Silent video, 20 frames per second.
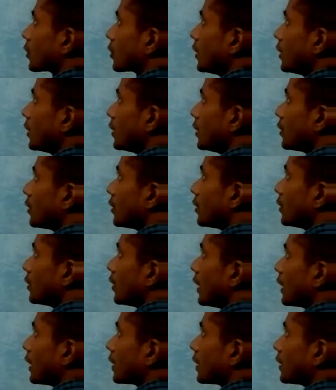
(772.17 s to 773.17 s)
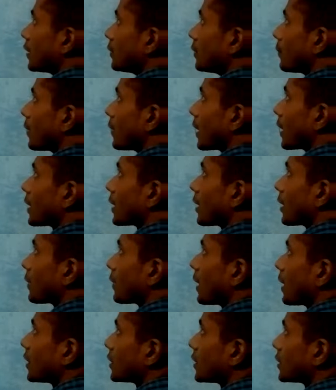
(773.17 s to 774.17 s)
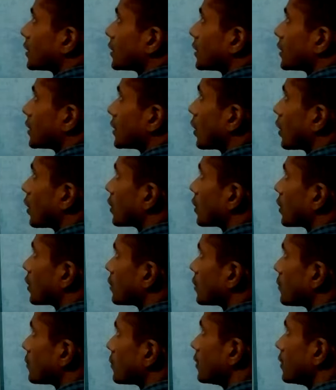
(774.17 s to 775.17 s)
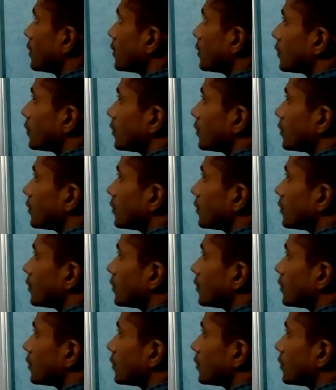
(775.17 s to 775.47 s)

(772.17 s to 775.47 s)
D, okay? And in bracket I'm writing say. What does it